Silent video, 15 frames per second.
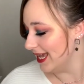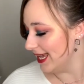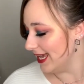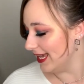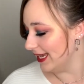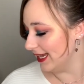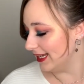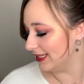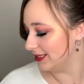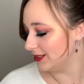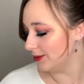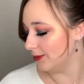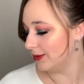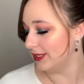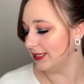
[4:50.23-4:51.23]
And
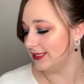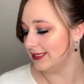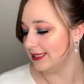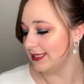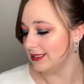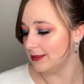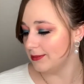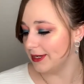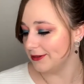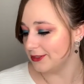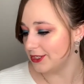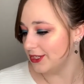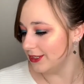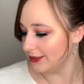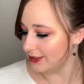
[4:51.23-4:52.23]
what it says about
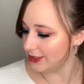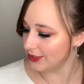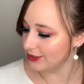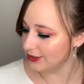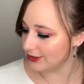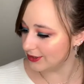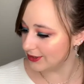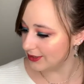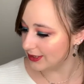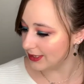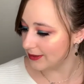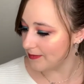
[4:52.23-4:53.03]
it is,